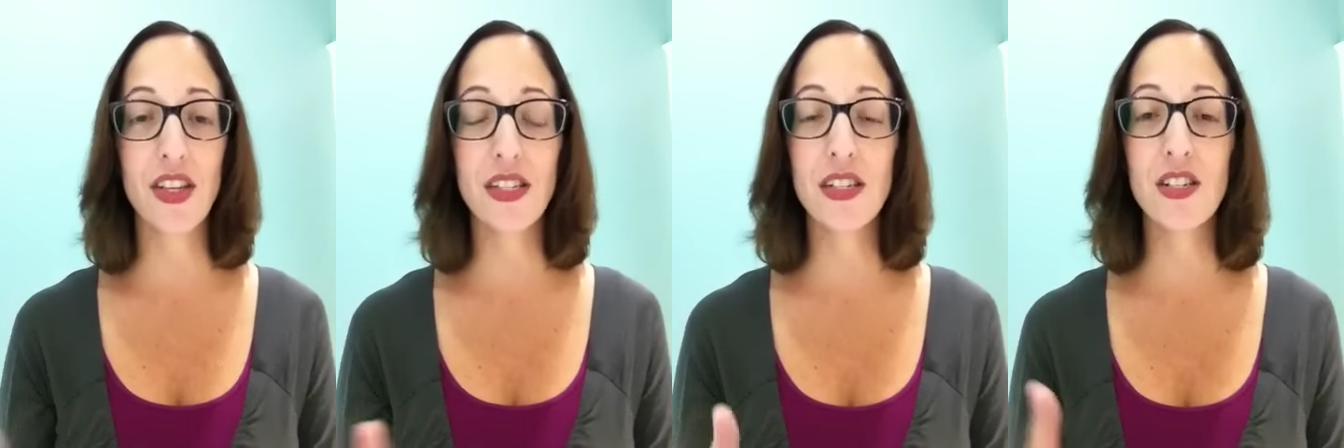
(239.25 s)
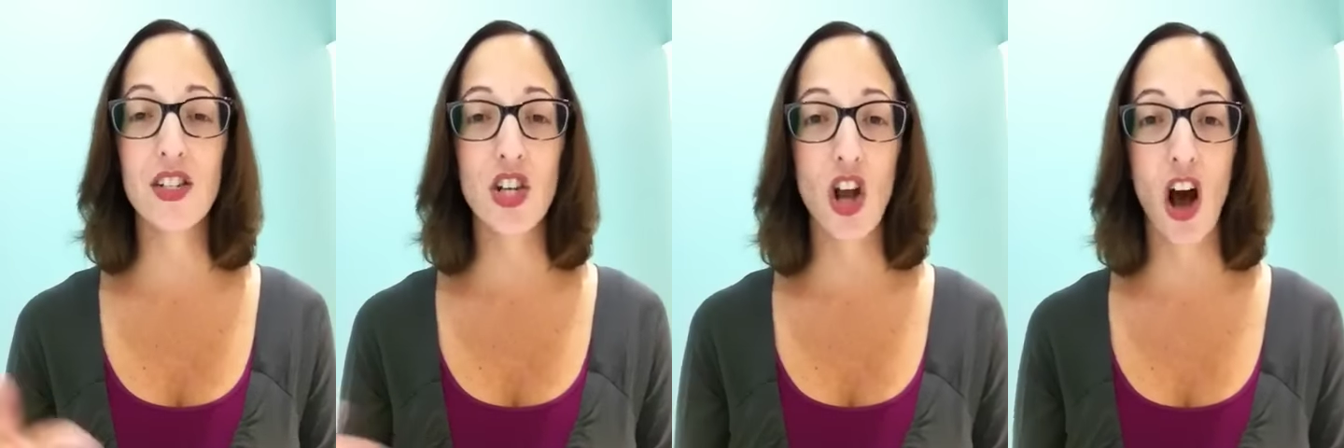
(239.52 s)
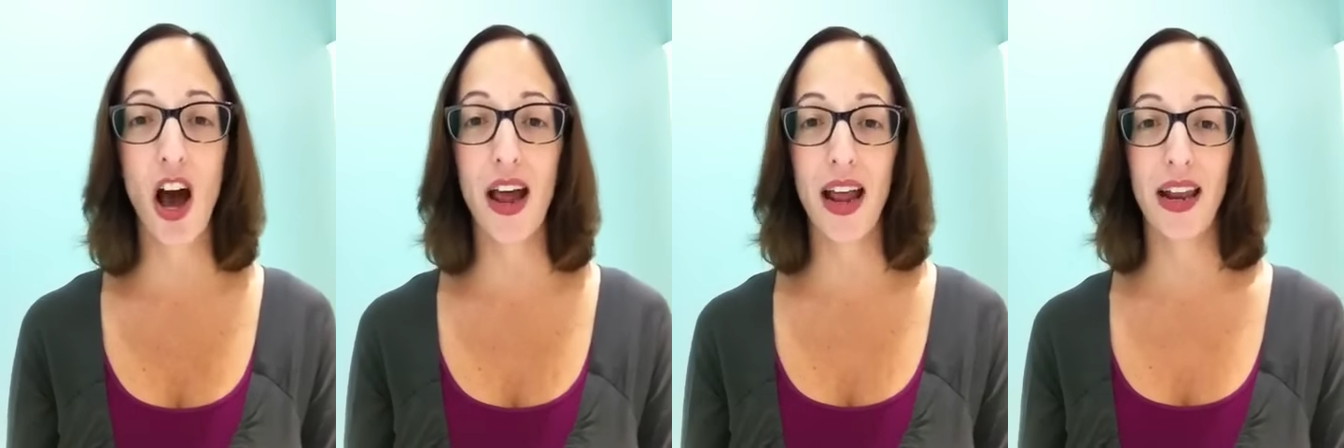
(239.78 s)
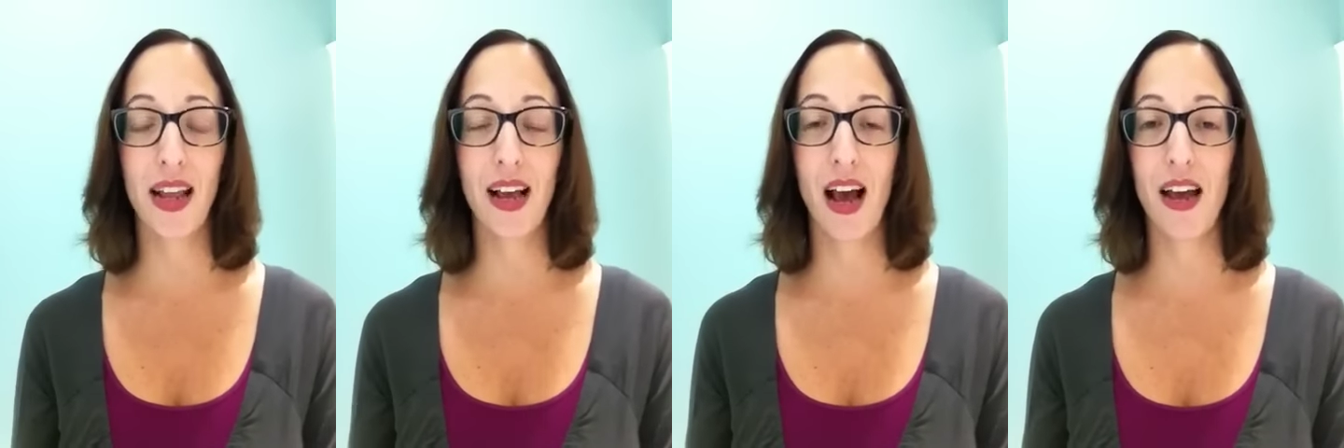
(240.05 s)
This is not
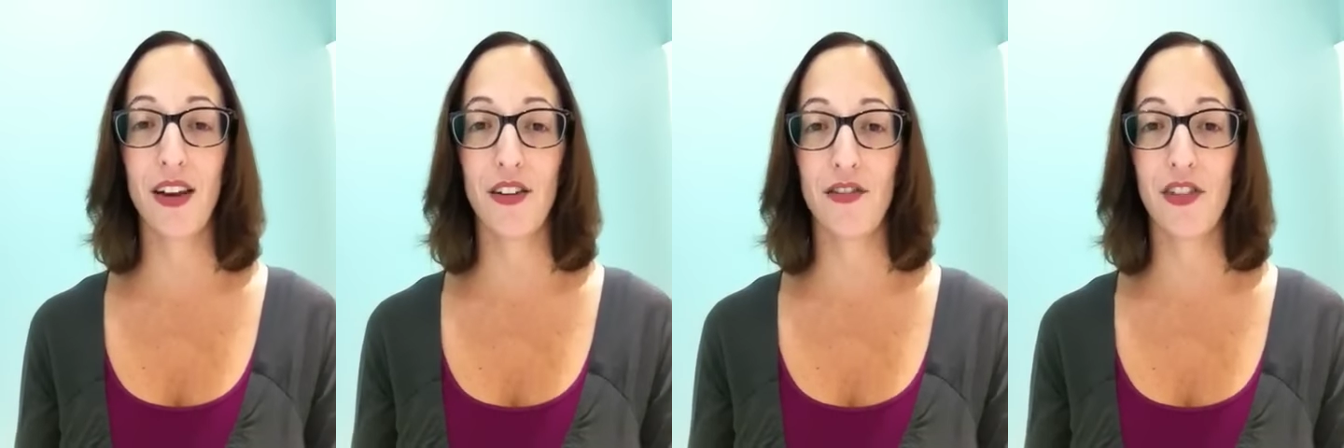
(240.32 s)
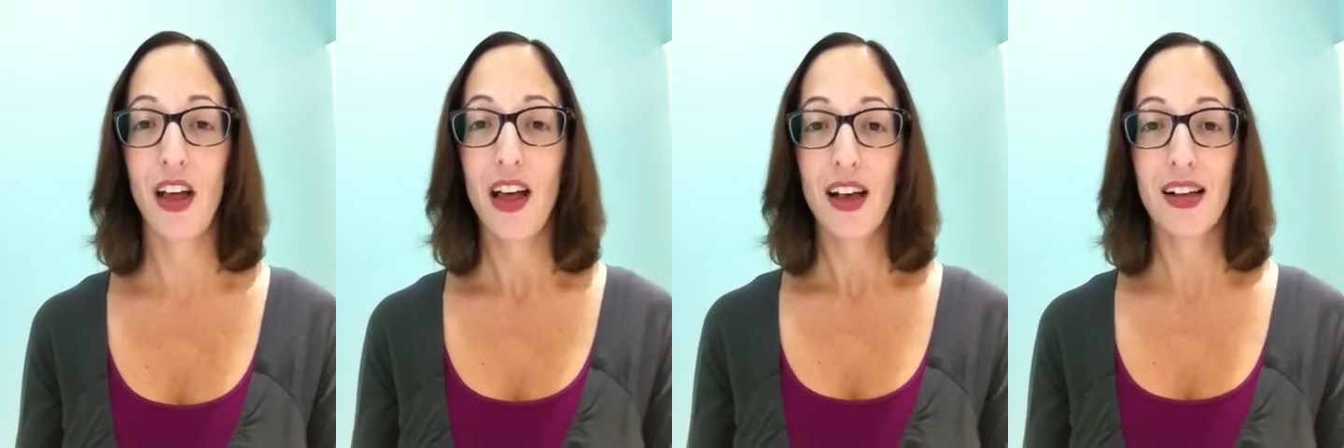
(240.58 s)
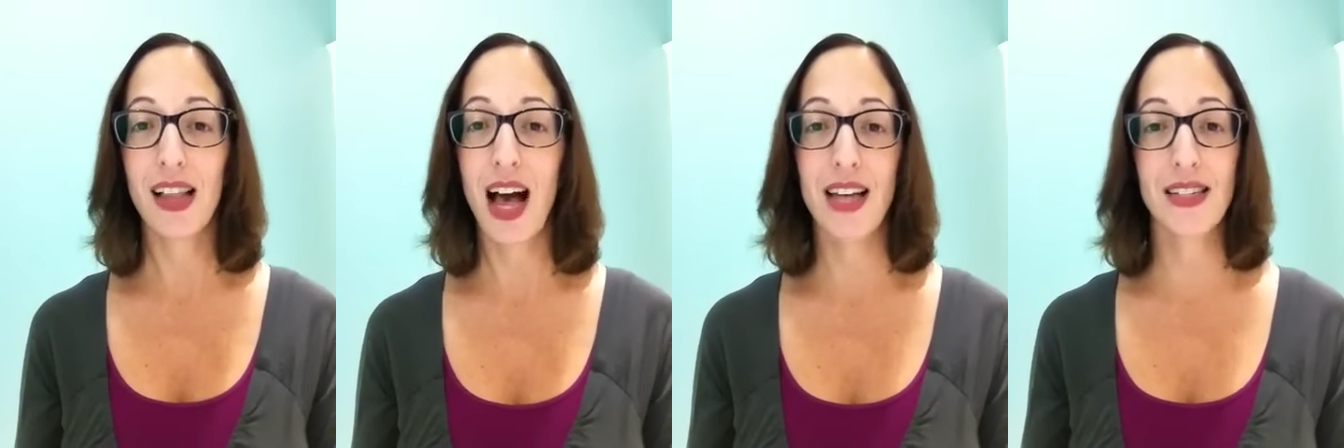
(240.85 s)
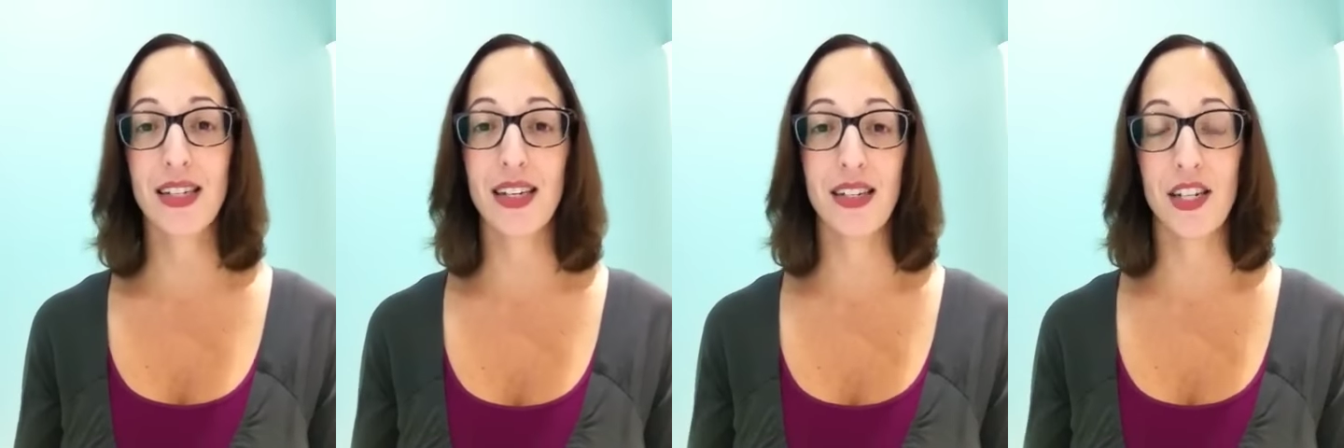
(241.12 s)
any kind of
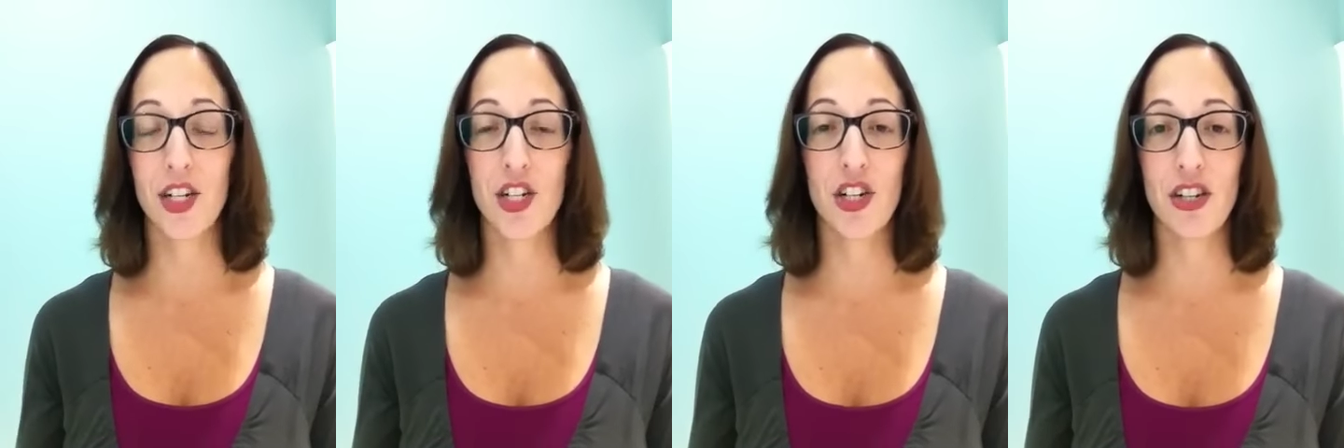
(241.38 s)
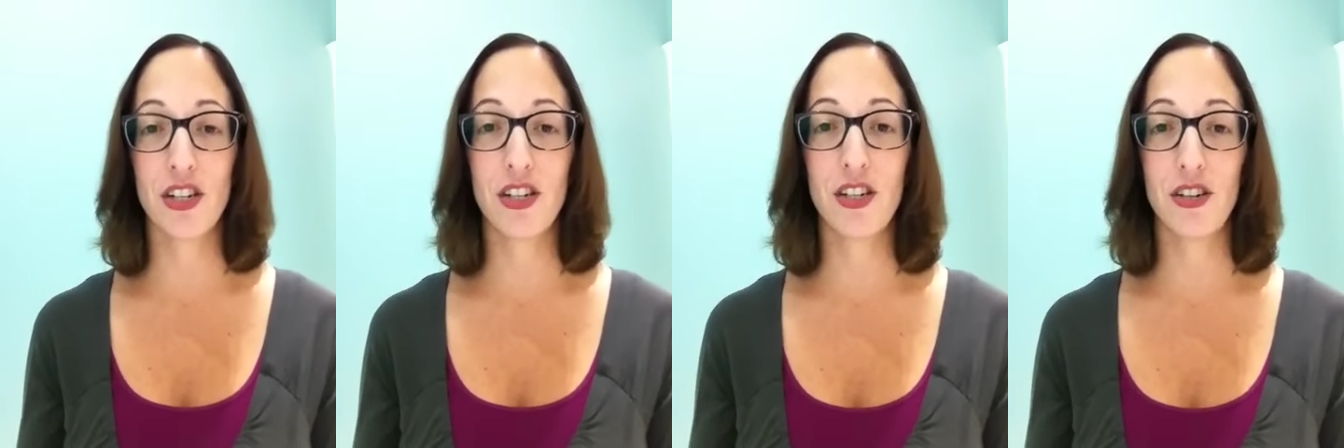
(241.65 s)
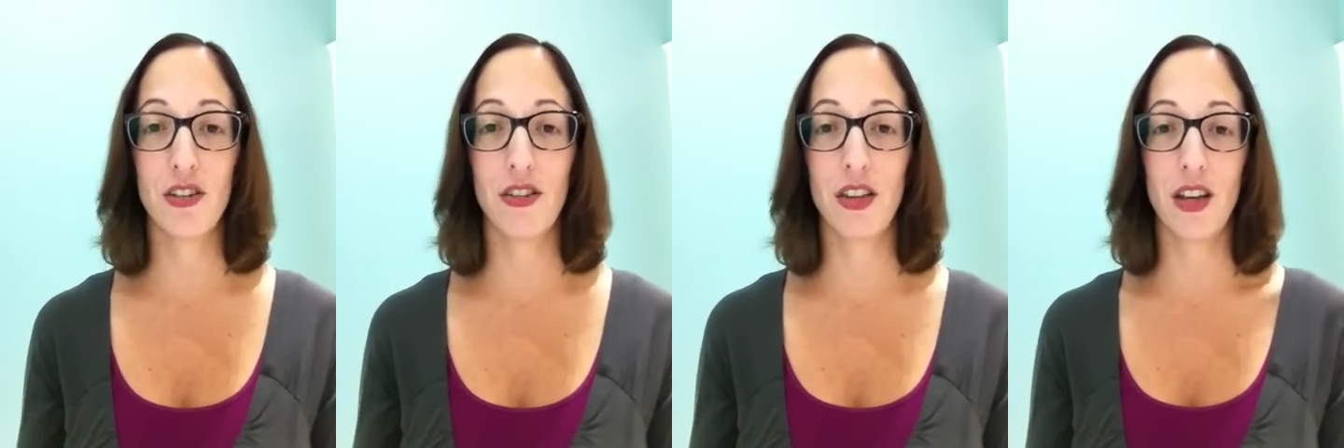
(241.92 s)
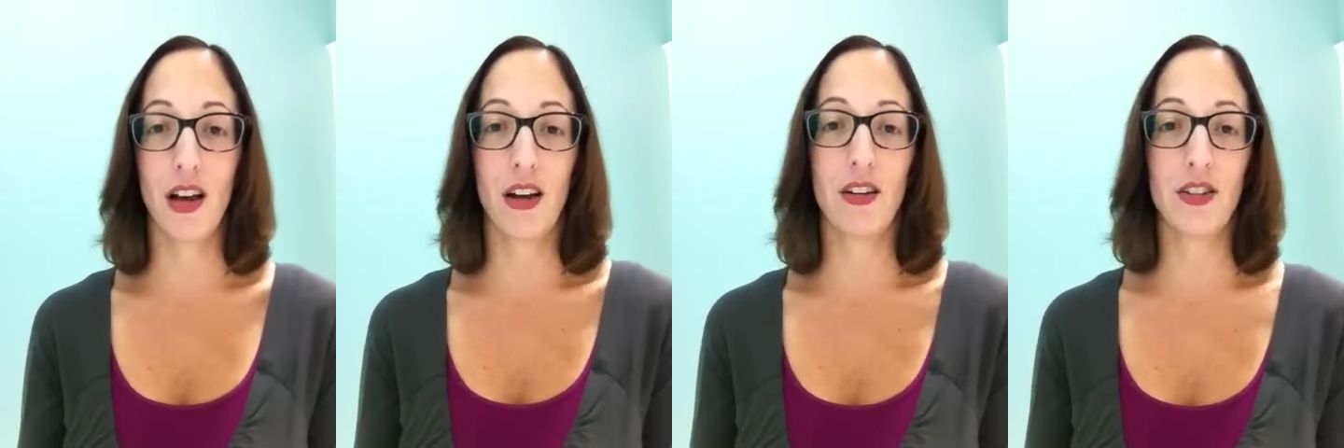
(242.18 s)
classic addition to
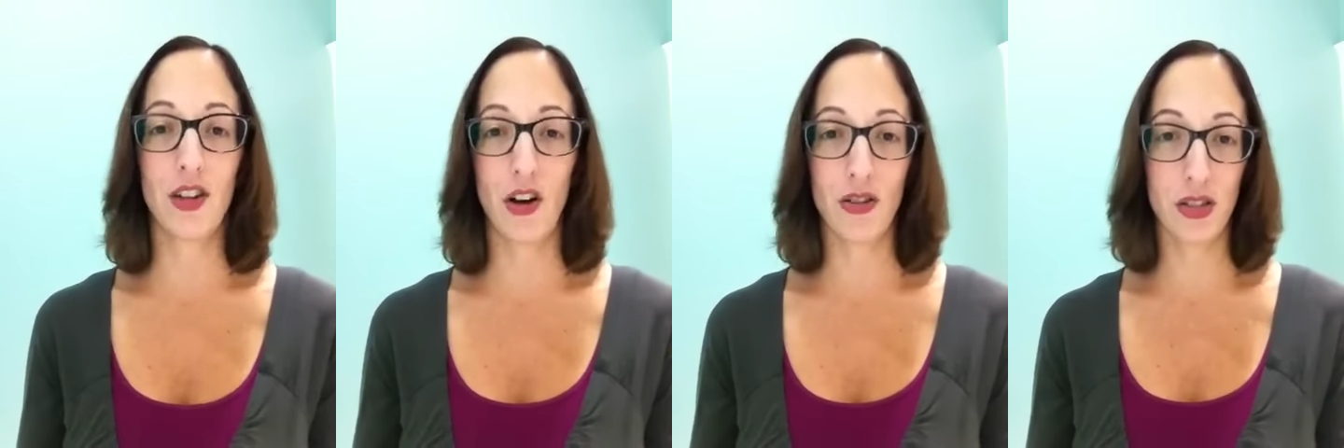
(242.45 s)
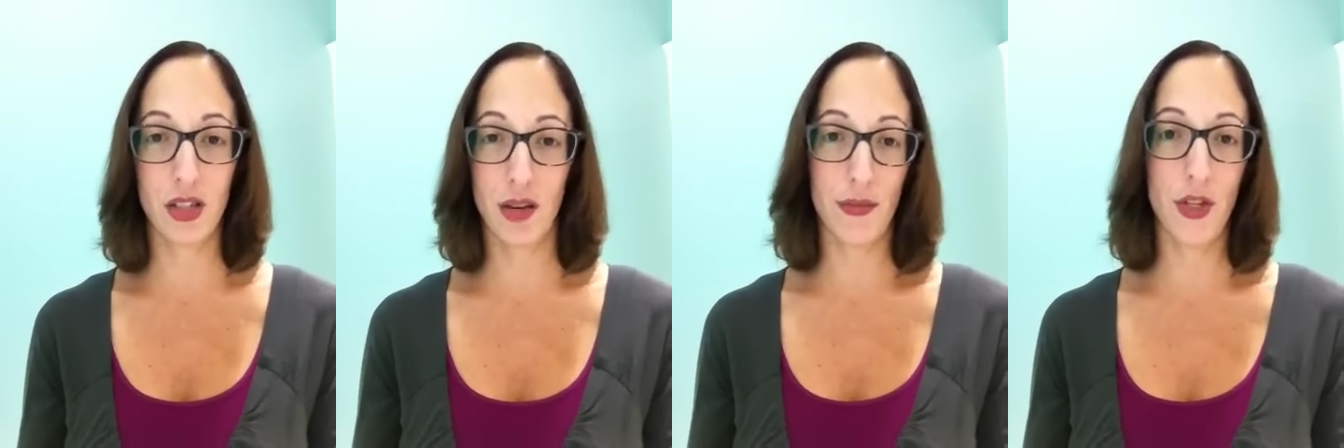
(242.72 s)
the young adult